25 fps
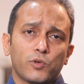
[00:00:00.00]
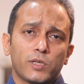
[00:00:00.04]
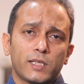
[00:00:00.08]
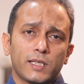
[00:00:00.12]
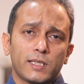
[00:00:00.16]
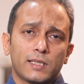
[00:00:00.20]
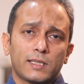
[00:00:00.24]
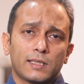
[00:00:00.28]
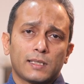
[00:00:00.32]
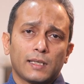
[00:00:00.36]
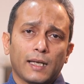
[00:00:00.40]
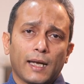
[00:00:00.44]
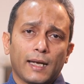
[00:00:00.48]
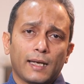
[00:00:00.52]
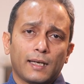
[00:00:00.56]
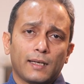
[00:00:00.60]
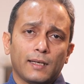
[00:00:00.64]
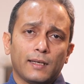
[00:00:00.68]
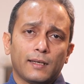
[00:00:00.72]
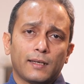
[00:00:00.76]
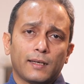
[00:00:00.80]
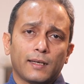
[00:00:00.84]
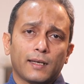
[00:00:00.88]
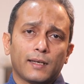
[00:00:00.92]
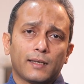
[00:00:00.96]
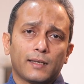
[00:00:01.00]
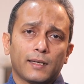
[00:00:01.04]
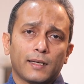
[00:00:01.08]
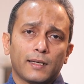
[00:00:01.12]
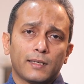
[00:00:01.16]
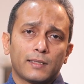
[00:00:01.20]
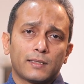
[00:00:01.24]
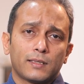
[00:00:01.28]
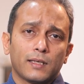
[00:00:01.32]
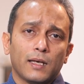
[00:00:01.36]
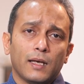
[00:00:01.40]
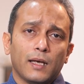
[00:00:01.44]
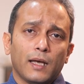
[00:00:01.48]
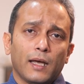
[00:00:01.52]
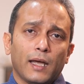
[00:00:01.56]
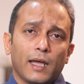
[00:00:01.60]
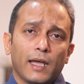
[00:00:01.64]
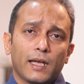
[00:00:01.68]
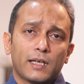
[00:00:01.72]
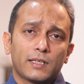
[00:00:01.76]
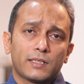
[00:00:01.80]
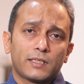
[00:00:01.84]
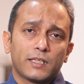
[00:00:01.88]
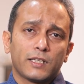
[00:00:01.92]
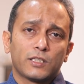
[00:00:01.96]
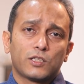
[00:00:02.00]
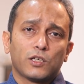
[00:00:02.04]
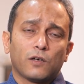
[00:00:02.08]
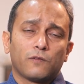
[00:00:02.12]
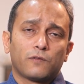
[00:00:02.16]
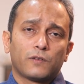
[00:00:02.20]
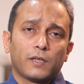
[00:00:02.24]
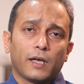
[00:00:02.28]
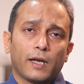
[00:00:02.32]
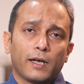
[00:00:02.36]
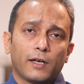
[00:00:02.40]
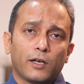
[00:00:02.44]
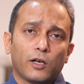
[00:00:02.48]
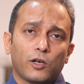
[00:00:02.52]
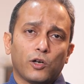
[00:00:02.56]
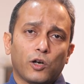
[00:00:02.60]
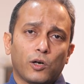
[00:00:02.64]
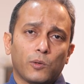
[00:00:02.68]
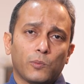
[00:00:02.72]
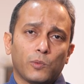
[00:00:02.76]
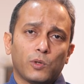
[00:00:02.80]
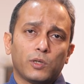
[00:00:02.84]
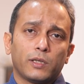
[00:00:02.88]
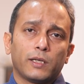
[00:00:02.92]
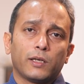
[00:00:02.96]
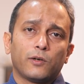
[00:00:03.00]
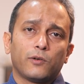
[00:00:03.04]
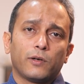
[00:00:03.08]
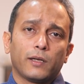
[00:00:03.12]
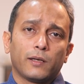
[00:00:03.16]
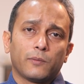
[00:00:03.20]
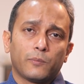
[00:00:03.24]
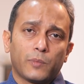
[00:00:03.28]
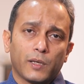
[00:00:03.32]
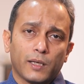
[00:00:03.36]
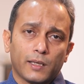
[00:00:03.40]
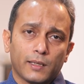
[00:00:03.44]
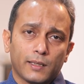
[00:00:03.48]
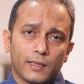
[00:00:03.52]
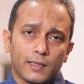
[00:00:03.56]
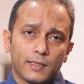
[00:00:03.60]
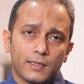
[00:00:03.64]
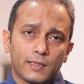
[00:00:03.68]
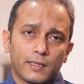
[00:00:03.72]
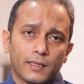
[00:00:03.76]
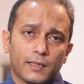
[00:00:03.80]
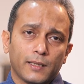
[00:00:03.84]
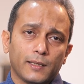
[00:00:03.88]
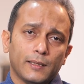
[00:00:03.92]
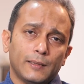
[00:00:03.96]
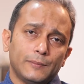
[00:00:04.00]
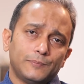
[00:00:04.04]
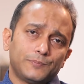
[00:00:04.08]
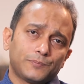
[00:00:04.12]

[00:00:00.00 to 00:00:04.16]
which is slightly rare, is excess of thyroid hormone during pregnancy.